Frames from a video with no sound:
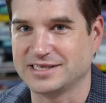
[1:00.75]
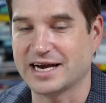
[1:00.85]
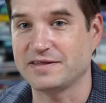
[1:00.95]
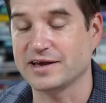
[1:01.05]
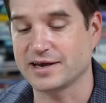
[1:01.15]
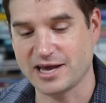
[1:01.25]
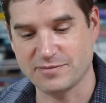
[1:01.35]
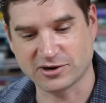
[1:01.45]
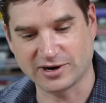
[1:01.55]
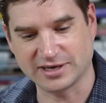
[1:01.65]
See, I think I
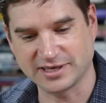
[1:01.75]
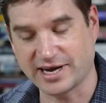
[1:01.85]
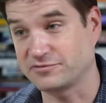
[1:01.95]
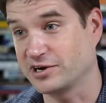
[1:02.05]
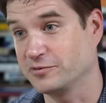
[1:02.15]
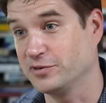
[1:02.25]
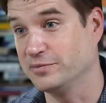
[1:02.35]
came across it after I wrote the